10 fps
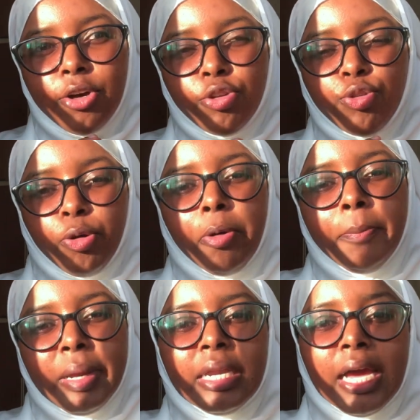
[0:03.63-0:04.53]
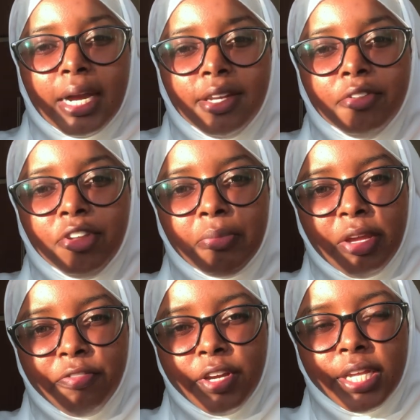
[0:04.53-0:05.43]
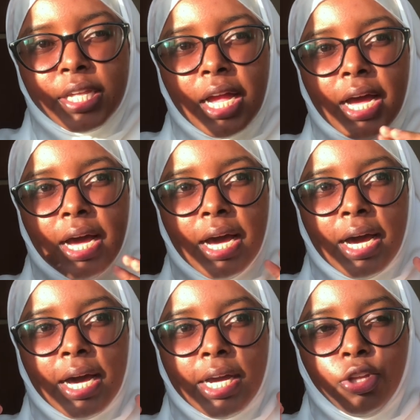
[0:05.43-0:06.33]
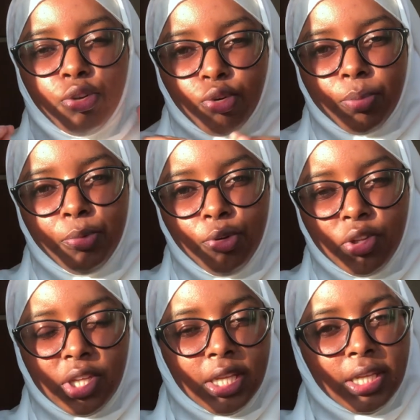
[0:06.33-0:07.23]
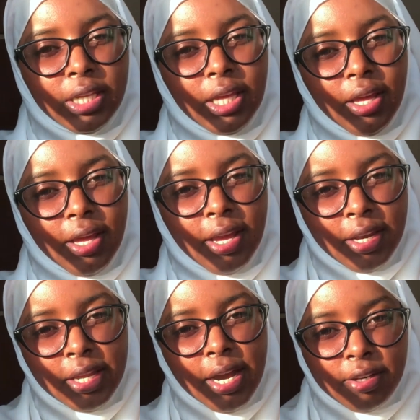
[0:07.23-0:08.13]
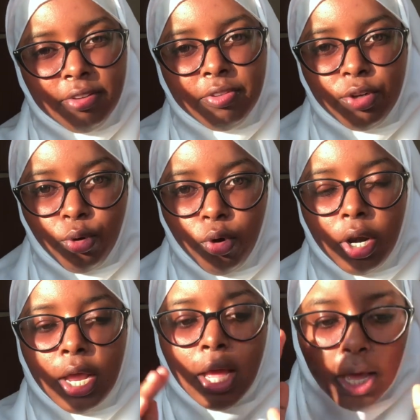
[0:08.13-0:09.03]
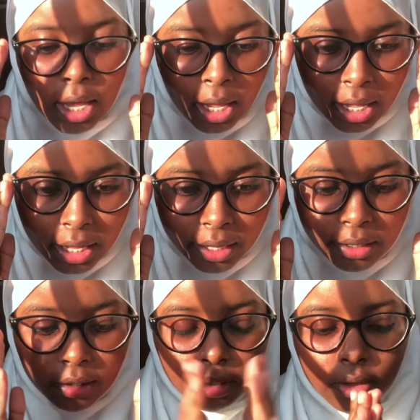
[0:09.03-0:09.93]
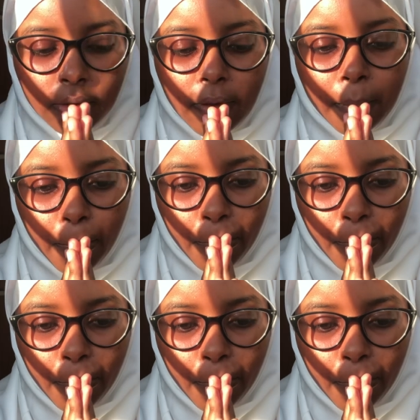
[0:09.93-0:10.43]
so many actives in my face, I stopped using any actives at all, and